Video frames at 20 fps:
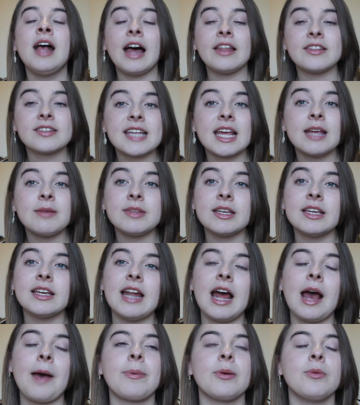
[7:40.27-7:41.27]
And the same thing
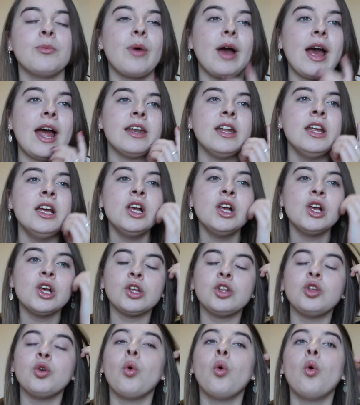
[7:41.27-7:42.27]
can happen when
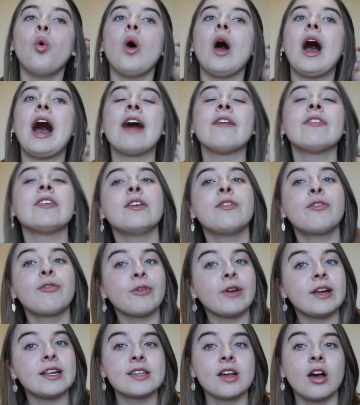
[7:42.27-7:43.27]
you're having
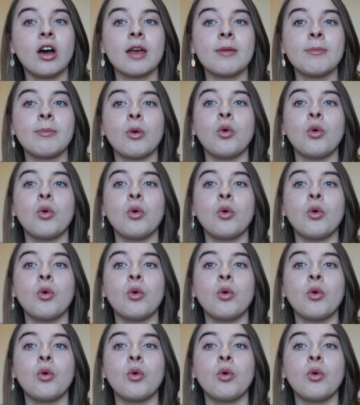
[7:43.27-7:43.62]
free time,